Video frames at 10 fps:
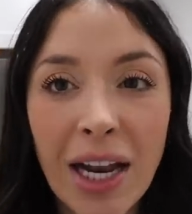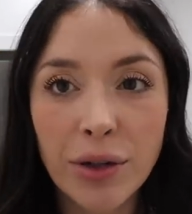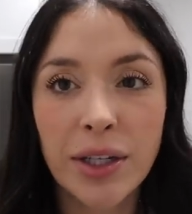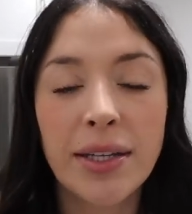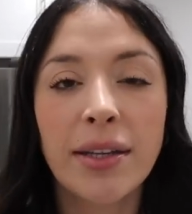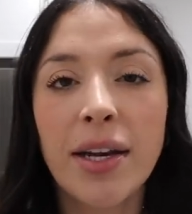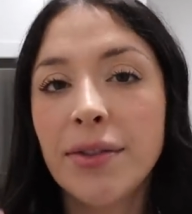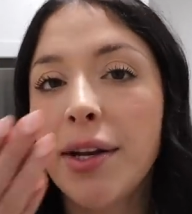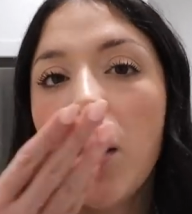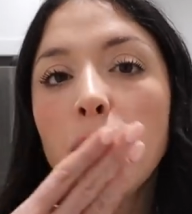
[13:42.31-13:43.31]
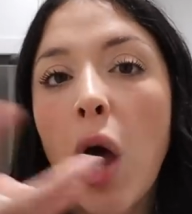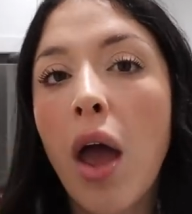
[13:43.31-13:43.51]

And I'll see you guys at the next video.